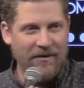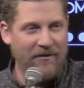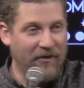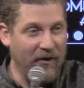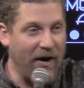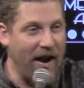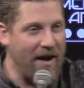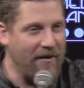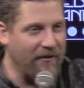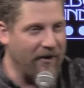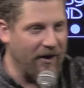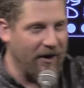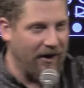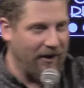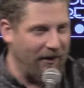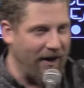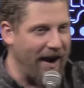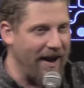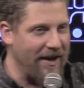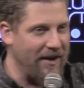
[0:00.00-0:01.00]

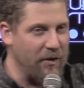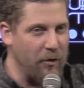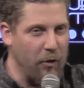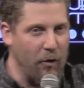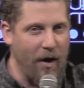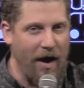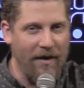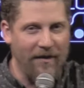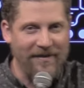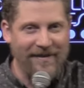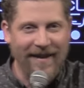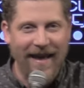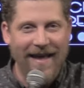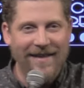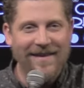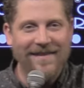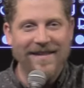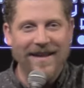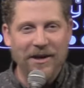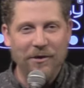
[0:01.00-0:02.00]
Forever, right? Who else?
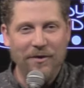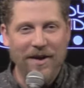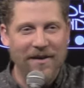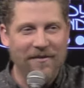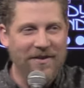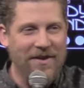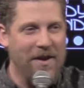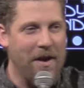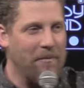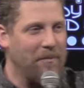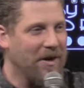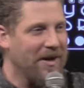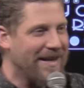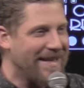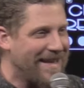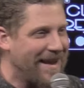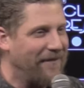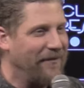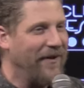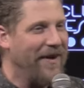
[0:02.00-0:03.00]
Does anyone have a number
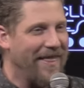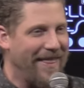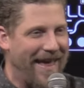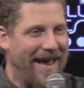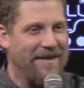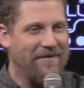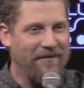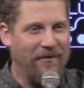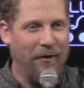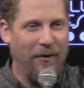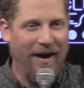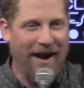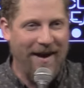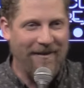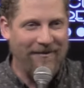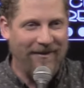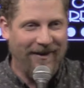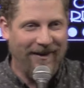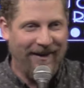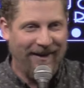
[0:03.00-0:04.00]
different than
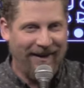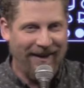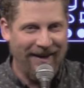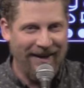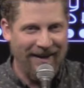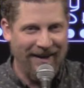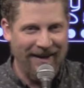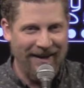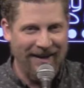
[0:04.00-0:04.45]
forever?